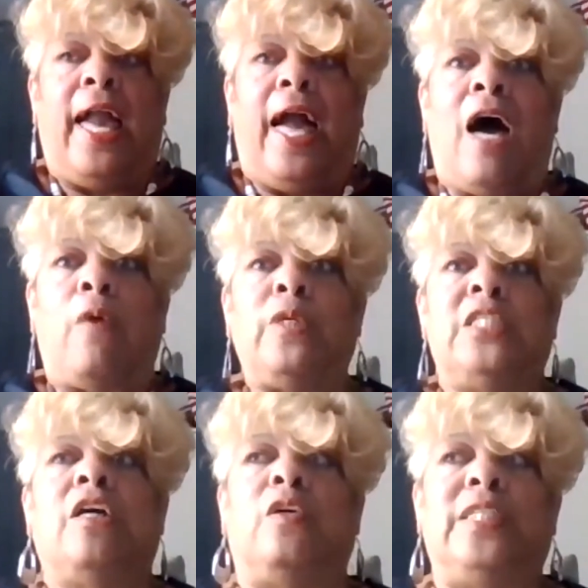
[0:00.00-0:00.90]
I was
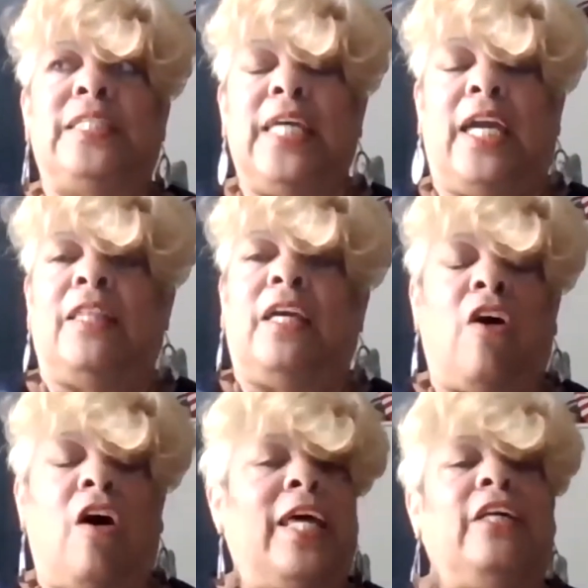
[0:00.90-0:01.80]
so sick that
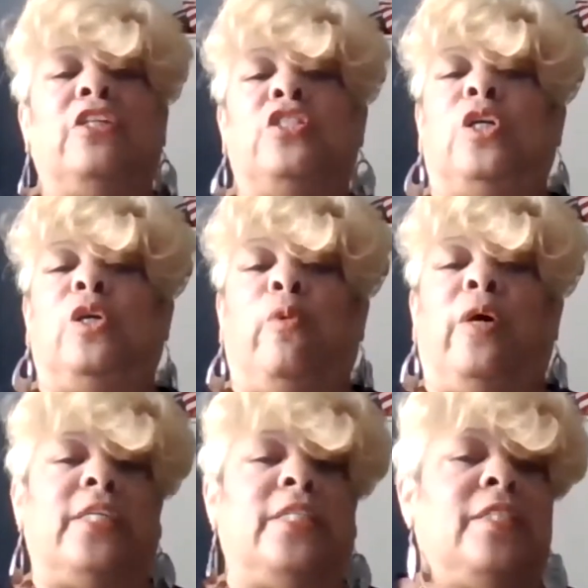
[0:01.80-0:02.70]
all I could do
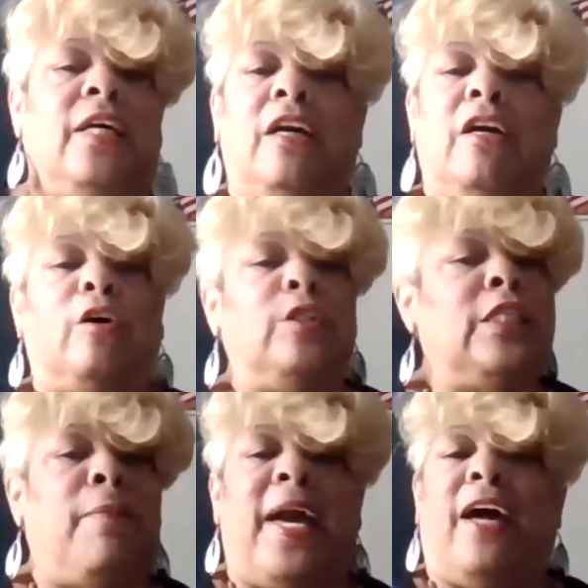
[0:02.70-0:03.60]
was go to
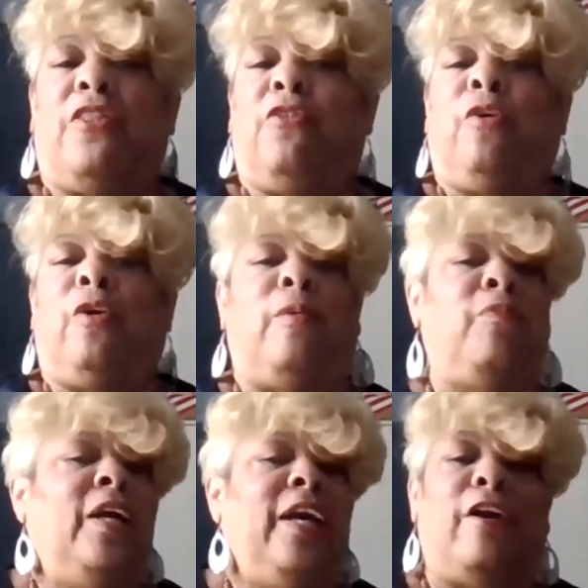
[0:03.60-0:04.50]
the
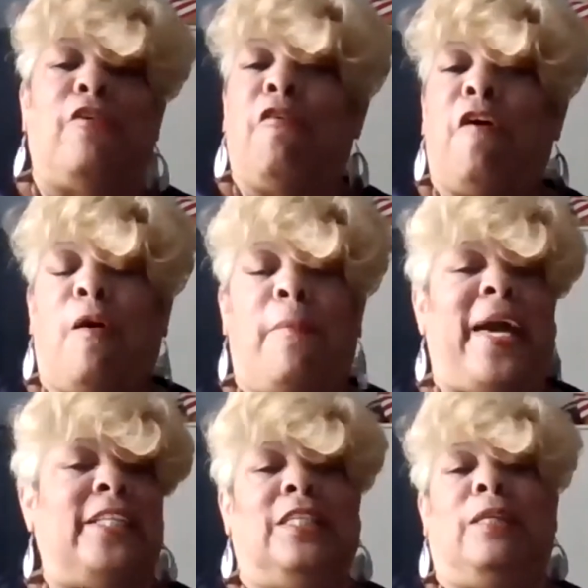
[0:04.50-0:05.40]
bathroom and crawl
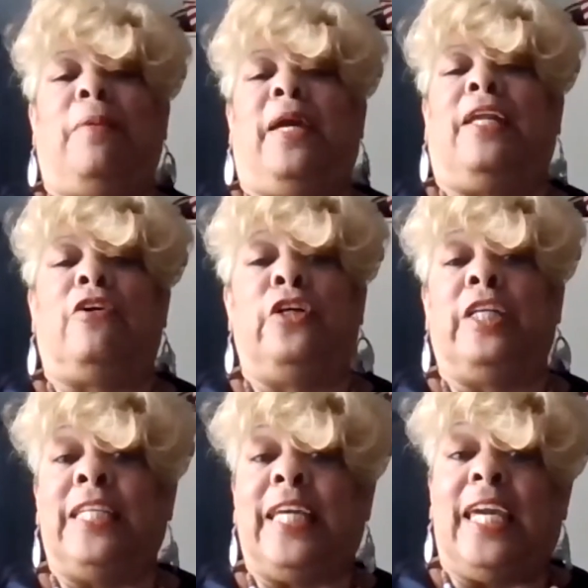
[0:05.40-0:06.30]
back to the bed. I
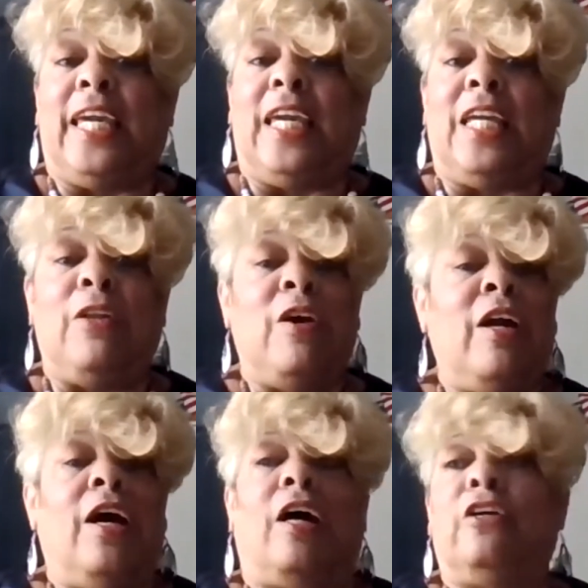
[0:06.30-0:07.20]
couldn't eat.
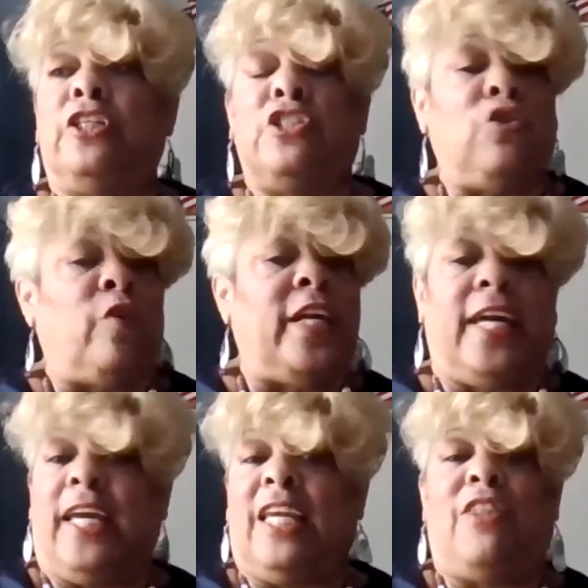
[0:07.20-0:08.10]
I couldn't drink
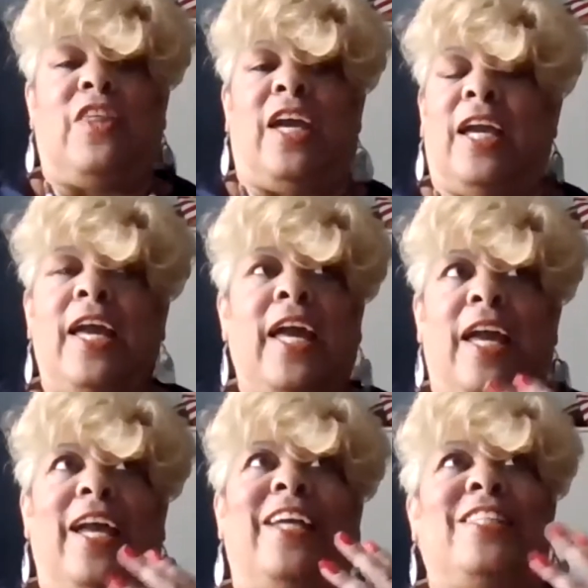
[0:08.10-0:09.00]
anything.
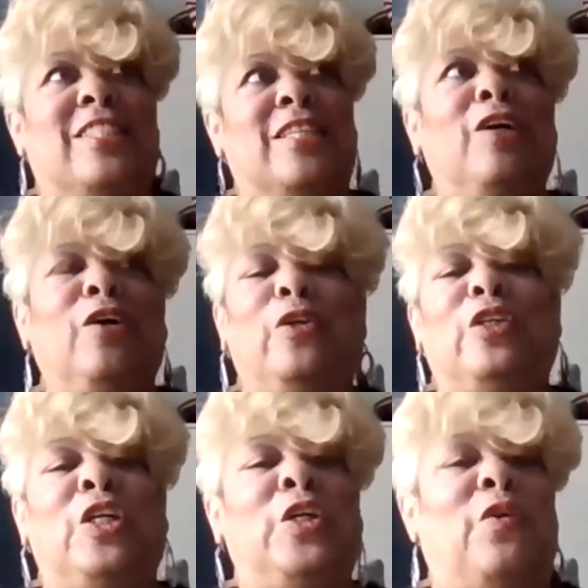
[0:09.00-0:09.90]
And still,
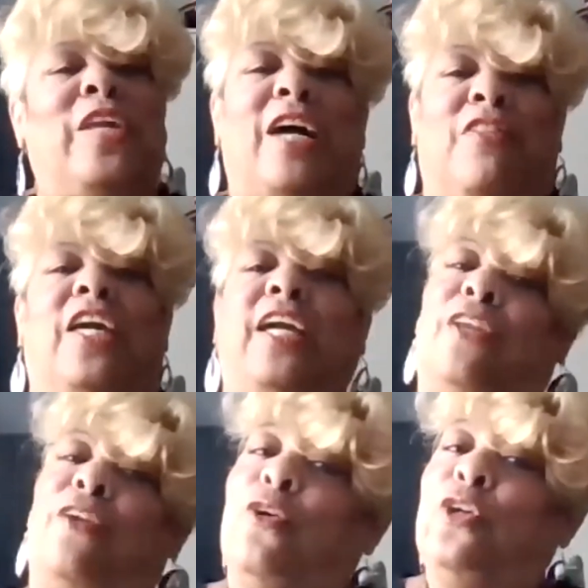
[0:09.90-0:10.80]
not thinking,
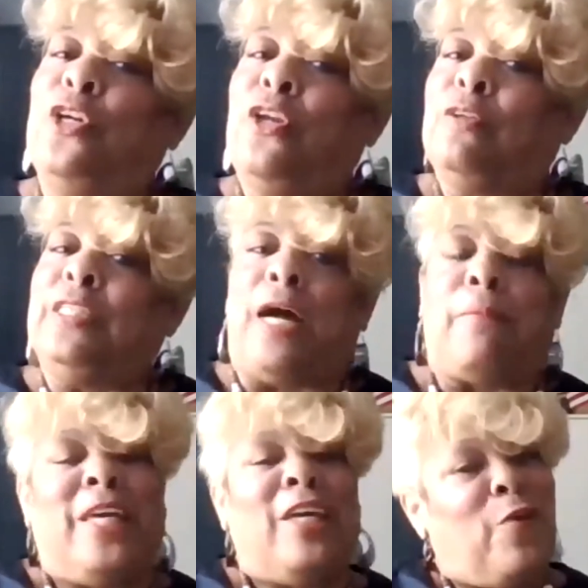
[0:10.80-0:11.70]

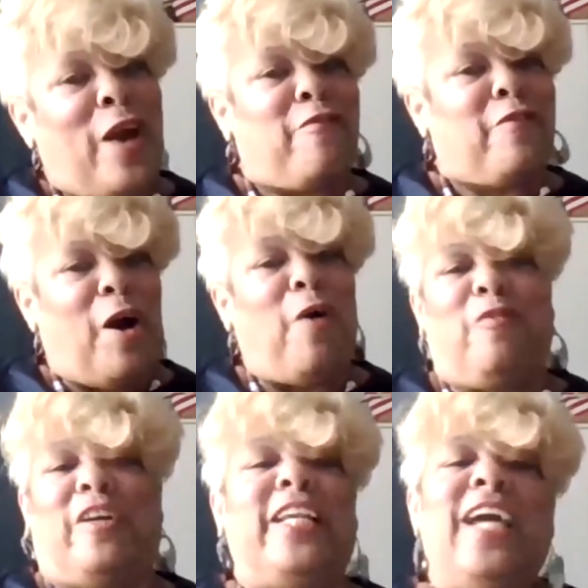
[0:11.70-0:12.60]
dummy, you have
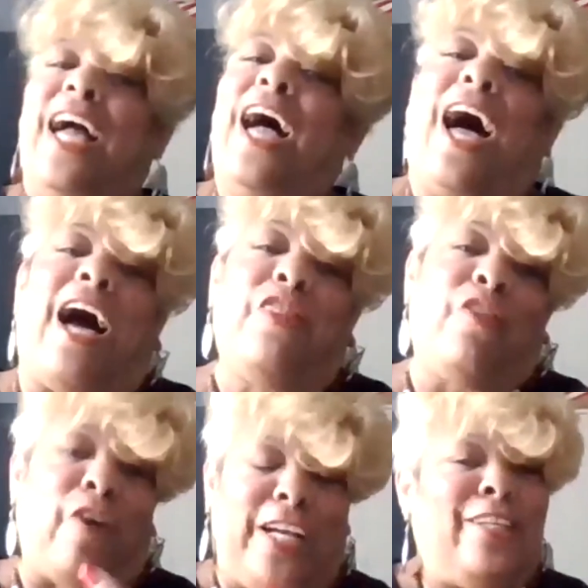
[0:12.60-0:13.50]
COVID. I
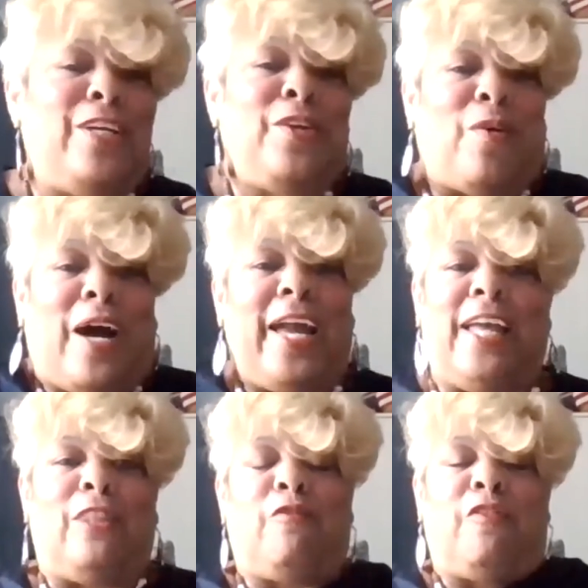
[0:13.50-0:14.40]
thought, I
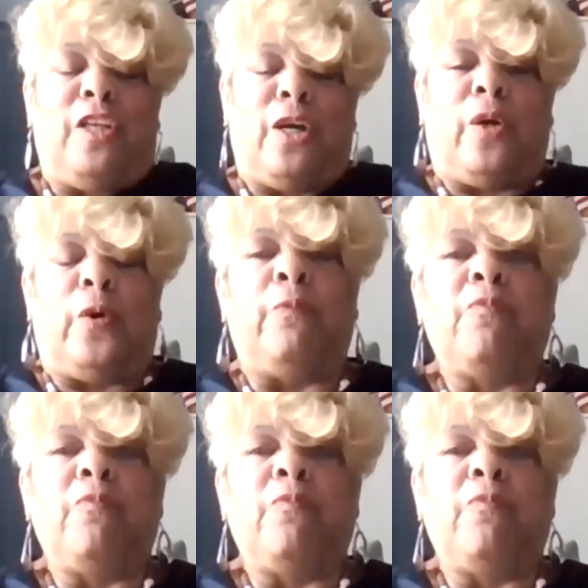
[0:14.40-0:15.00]
had the flu.